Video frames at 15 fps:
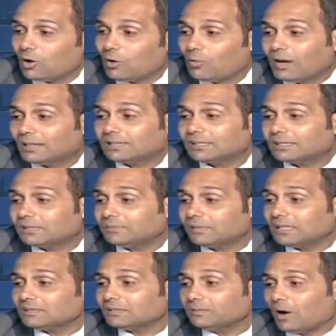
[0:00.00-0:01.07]
What's
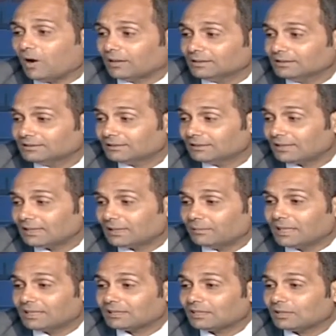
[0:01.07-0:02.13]
meant by the
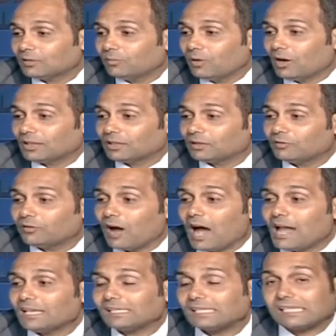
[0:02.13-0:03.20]
melting point of
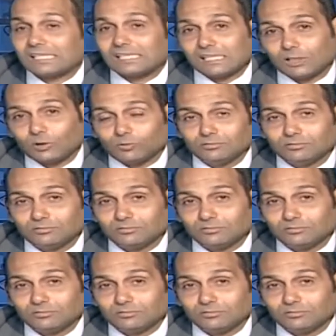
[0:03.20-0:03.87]
ice is 0.